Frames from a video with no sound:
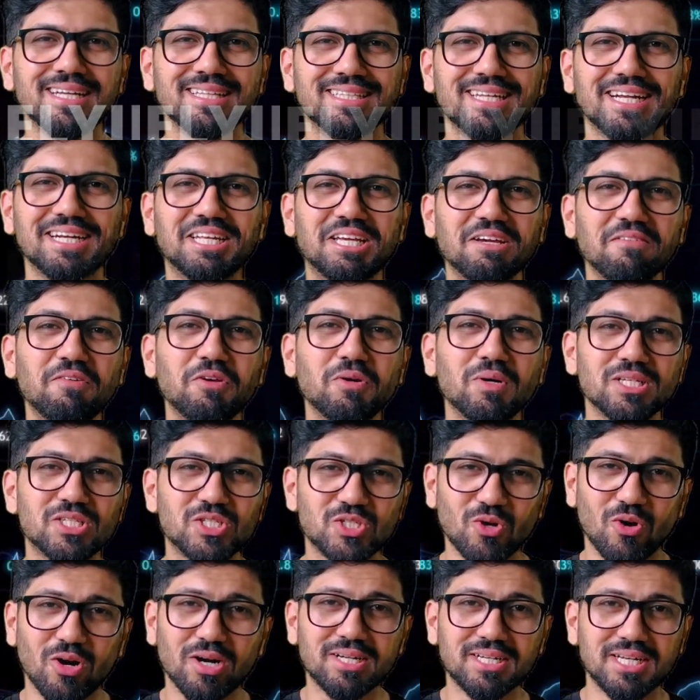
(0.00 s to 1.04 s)
that give you a
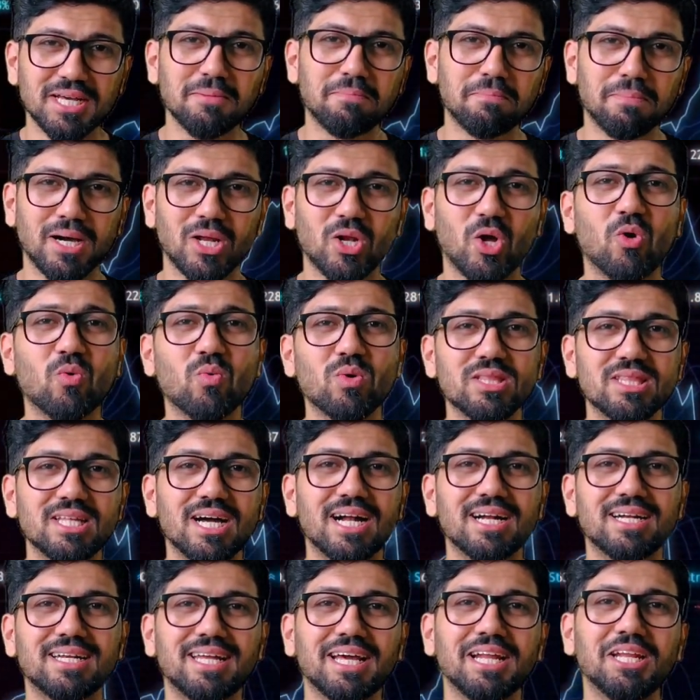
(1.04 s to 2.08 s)
stock tip, along with
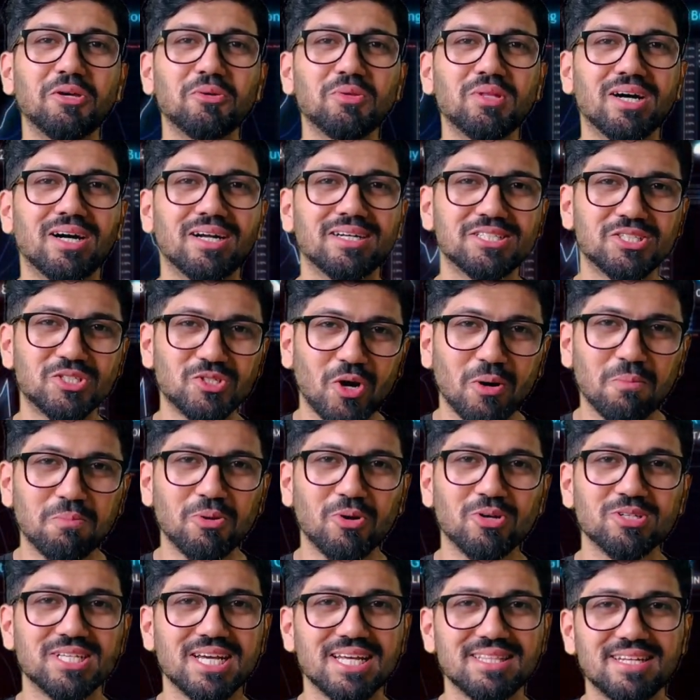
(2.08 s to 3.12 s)
that tell you the stop
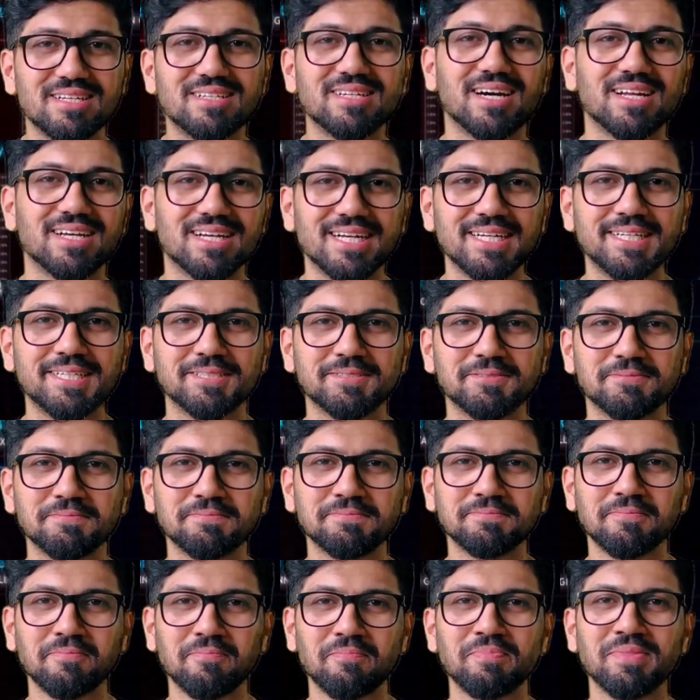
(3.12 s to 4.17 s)
loss and the target?
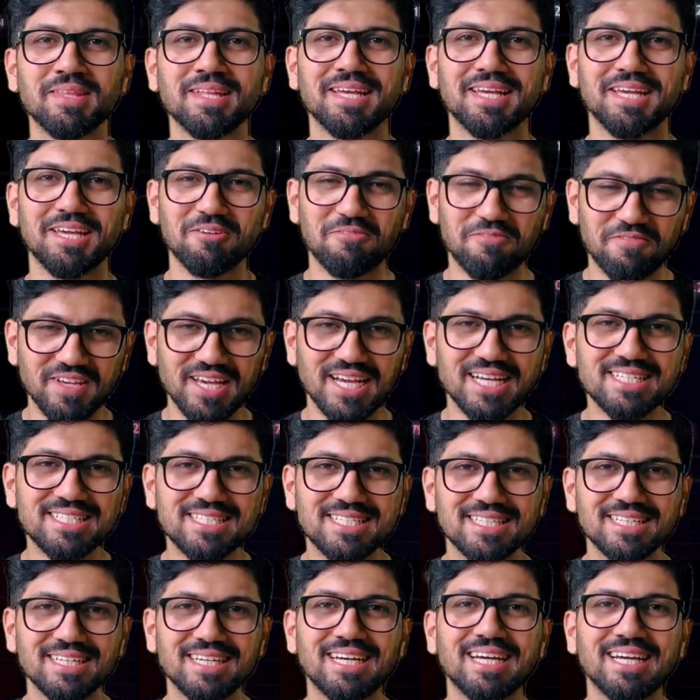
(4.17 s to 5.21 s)
If yes,